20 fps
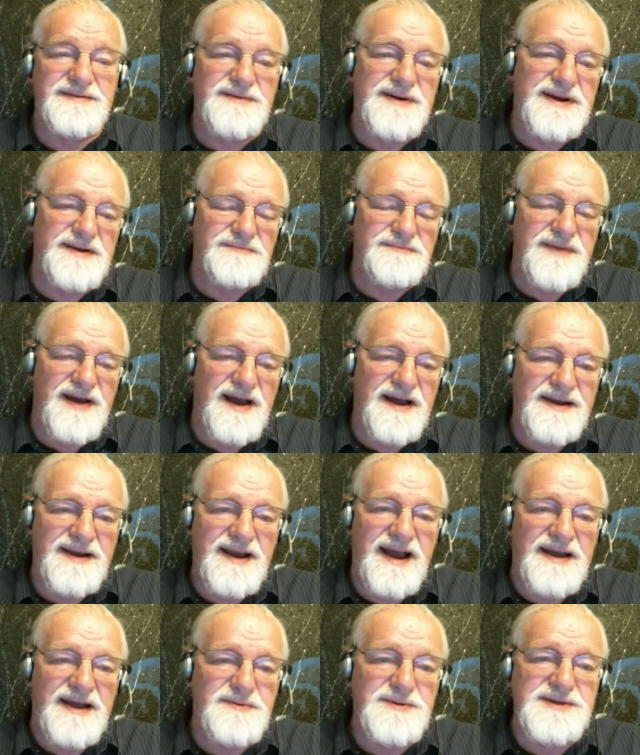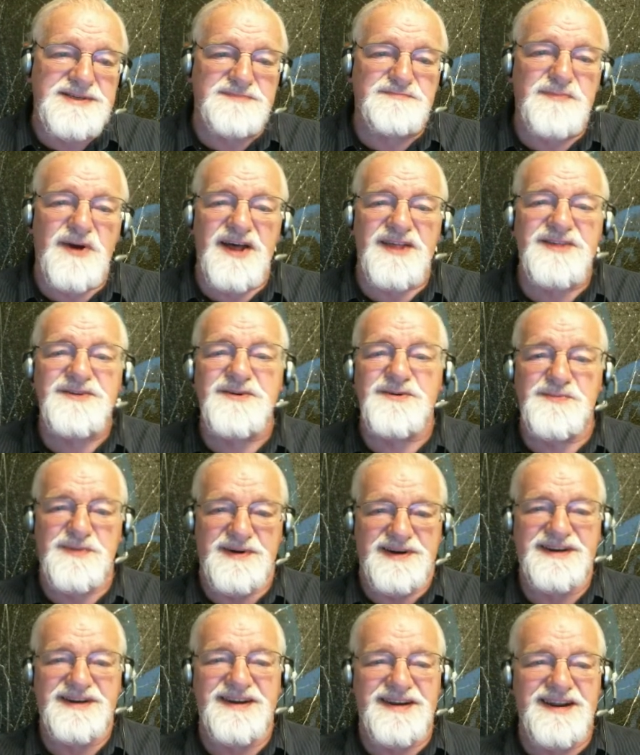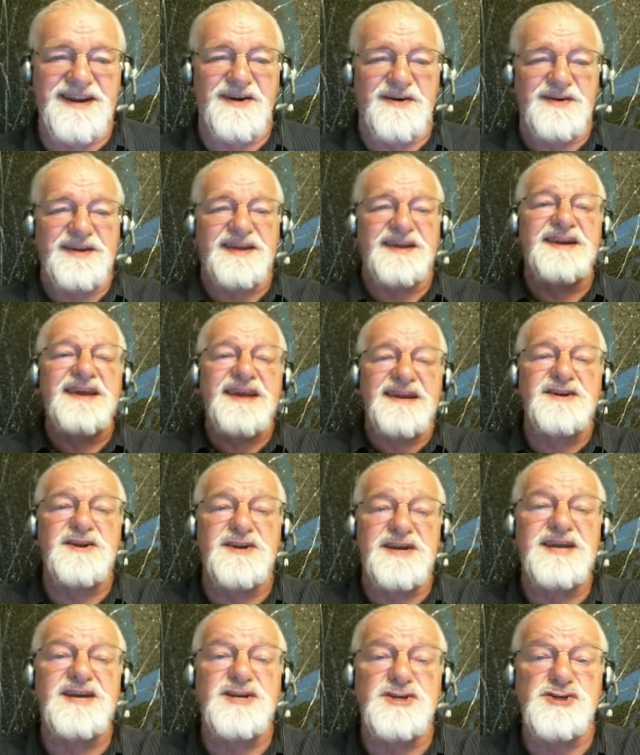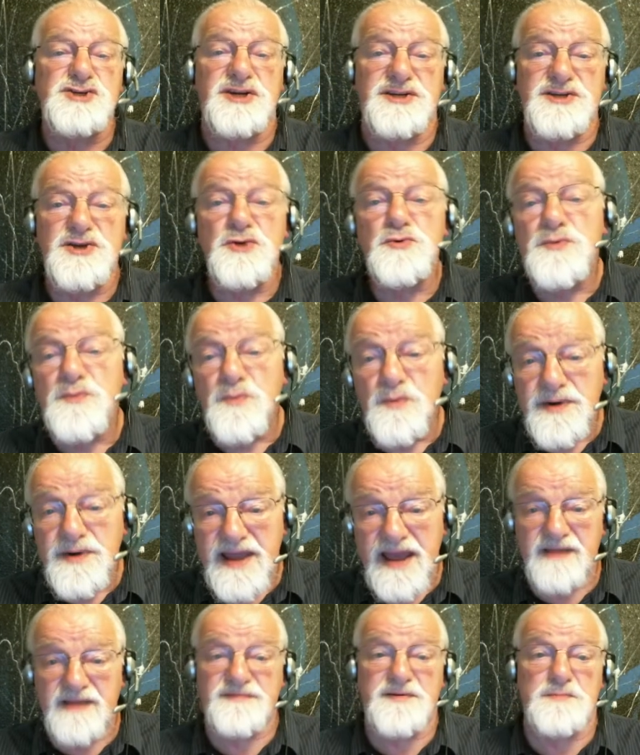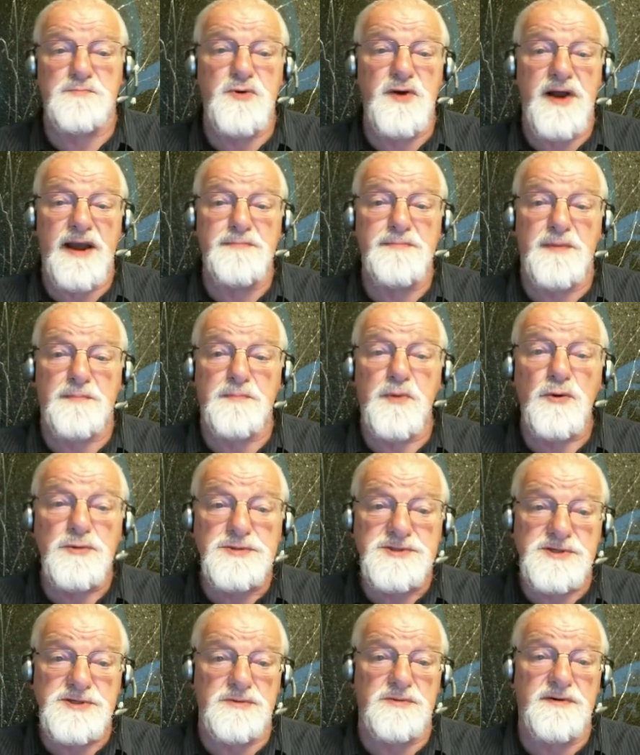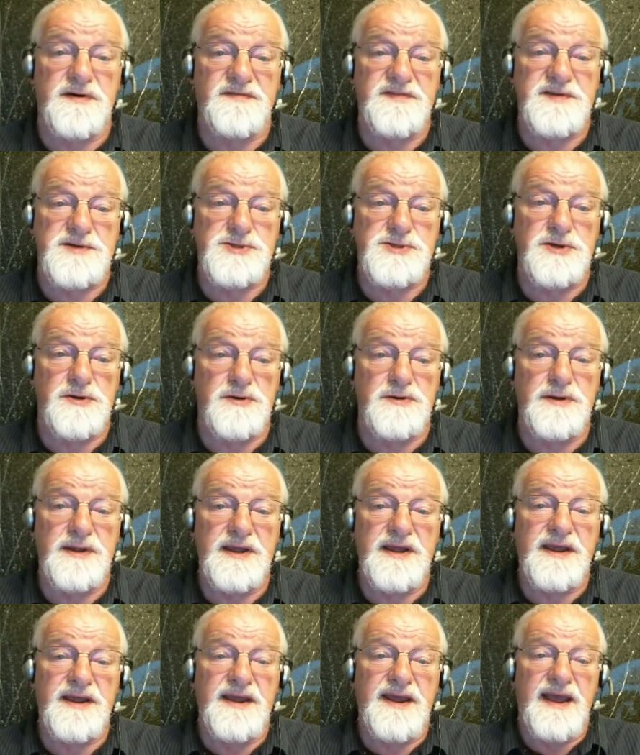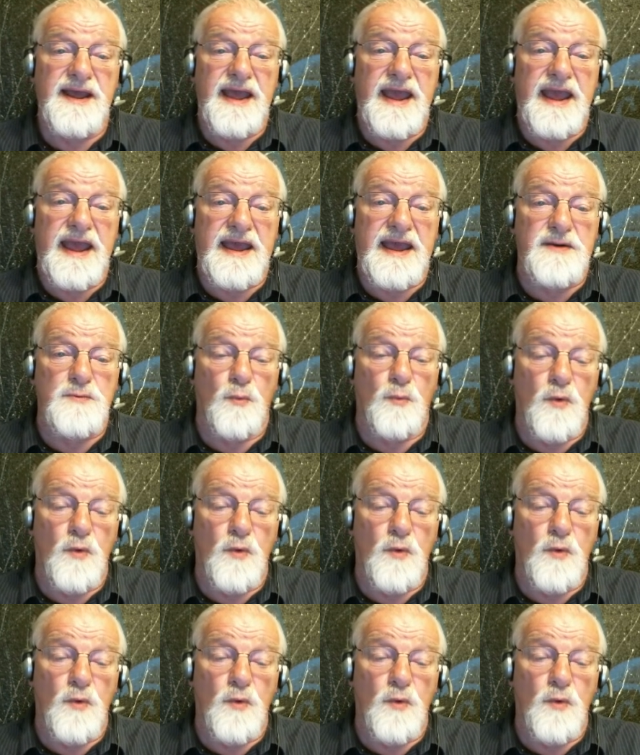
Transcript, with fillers: Well, I, I was bothered when you know in Indonesia you would have to bribe a postal official and